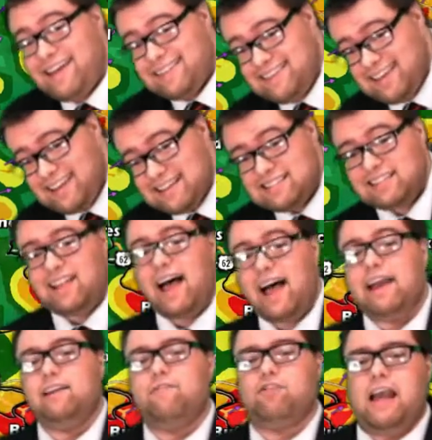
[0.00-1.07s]
This
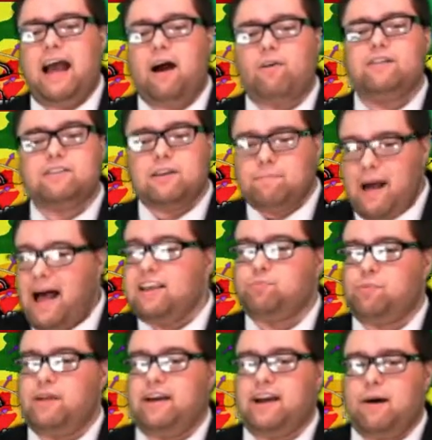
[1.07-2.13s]
line of showers and
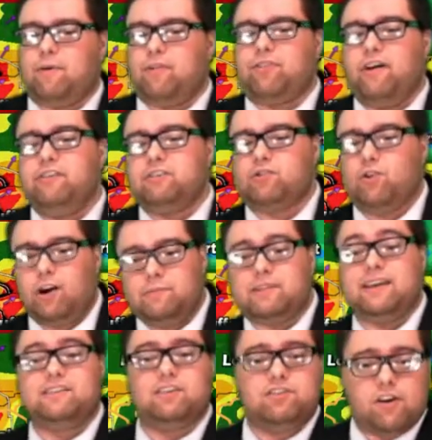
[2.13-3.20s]
possibly a couple thunderstorms
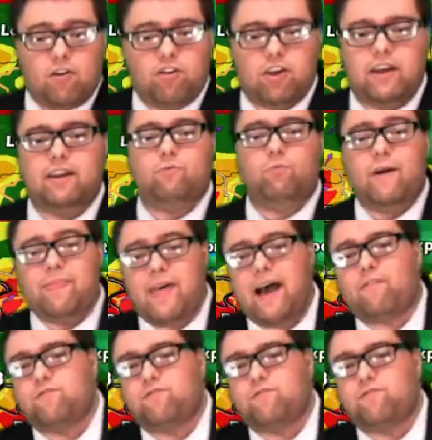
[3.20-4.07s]
is associated with that